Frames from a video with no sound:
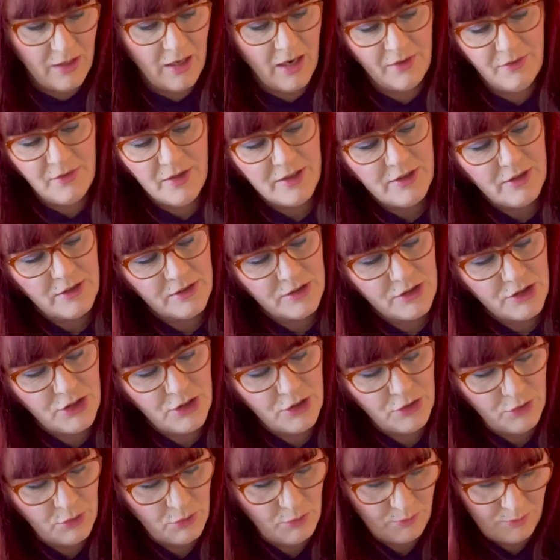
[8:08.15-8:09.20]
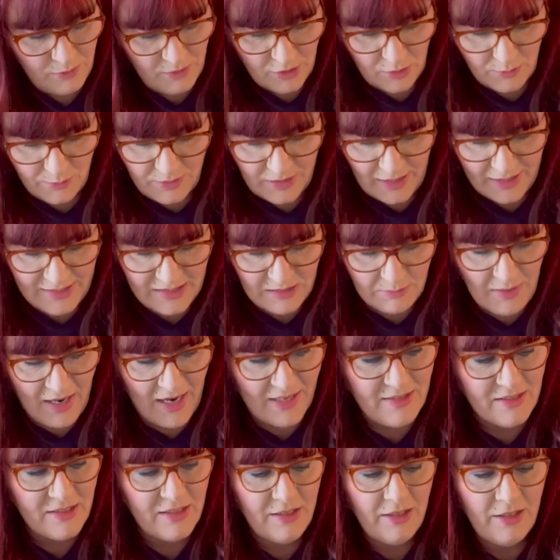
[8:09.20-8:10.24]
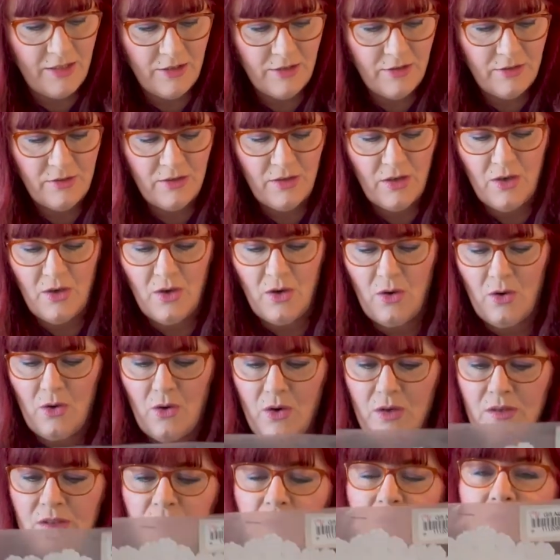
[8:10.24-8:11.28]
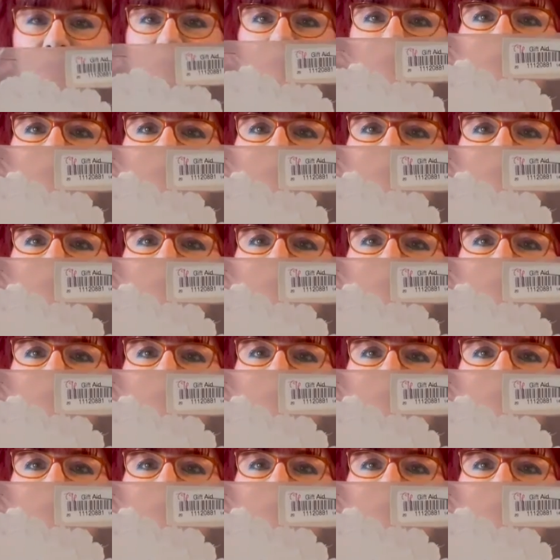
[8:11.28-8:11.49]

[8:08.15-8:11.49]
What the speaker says: I think there's two little placemats in here. A little...